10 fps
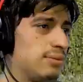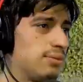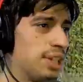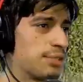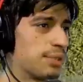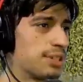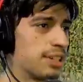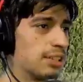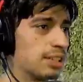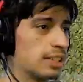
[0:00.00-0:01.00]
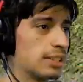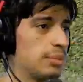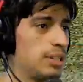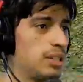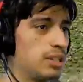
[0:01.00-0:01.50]
I just want to take a look at them
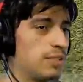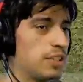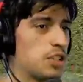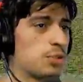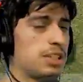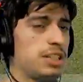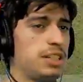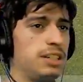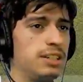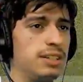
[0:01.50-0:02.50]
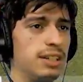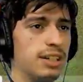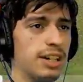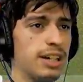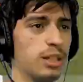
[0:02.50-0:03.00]
individually.
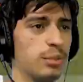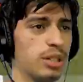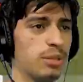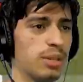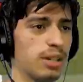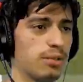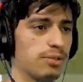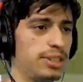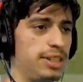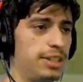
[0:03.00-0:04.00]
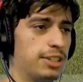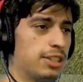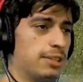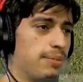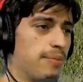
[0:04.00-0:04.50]
Okay, then we come back over here.